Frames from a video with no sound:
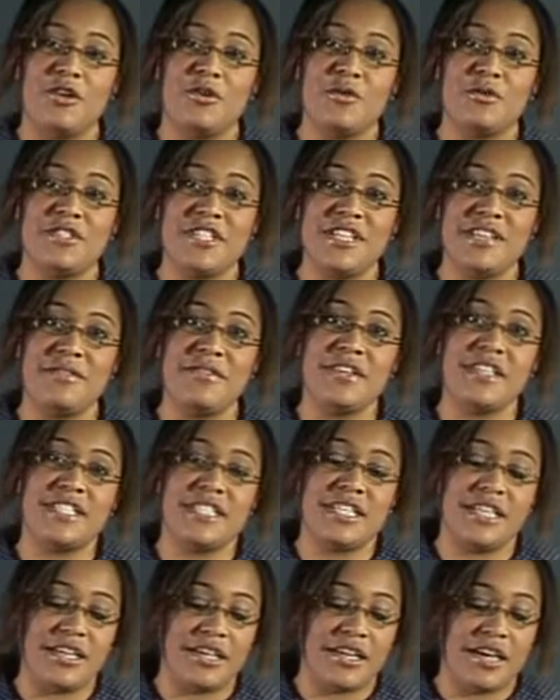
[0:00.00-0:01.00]
Your D V
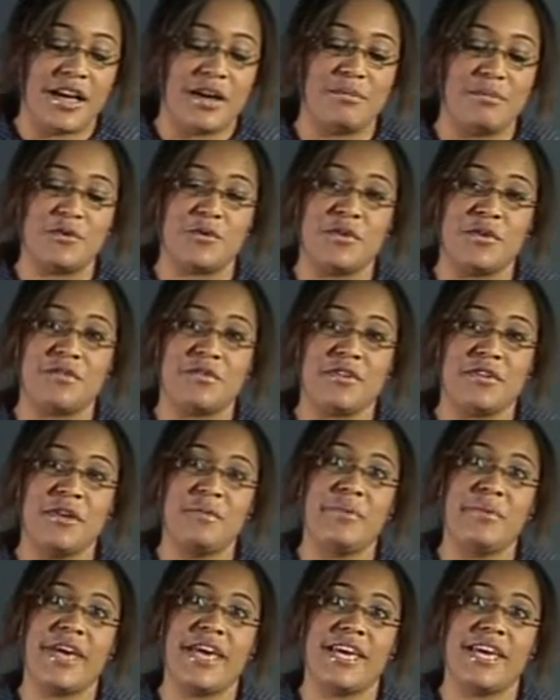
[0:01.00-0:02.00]
D comes with
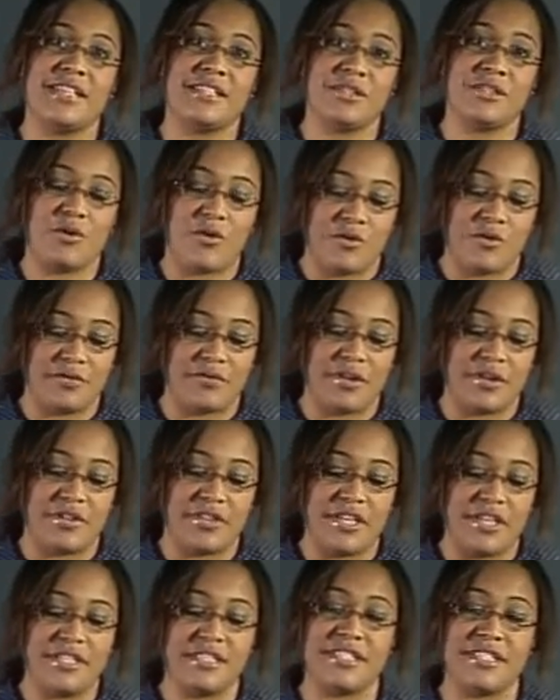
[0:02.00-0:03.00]
three pairs of
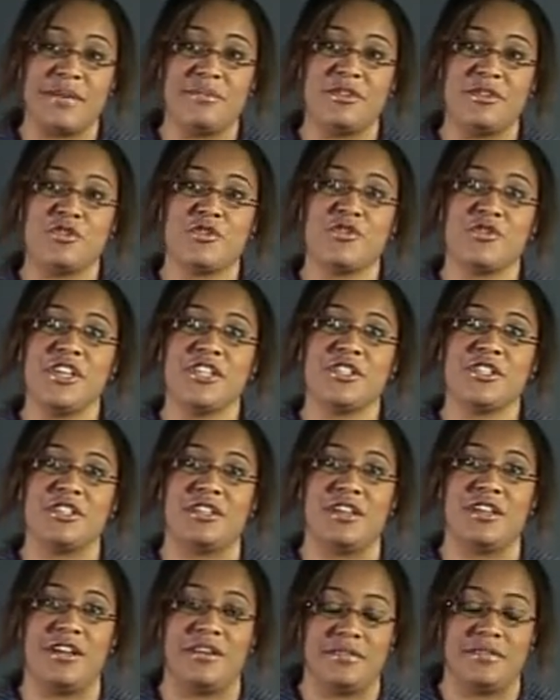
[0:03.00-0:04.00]
these
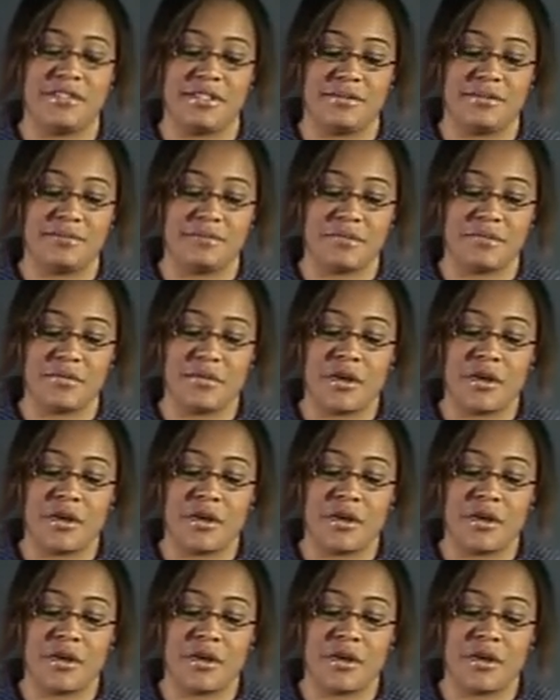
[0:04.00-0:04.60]
demonstration gloves.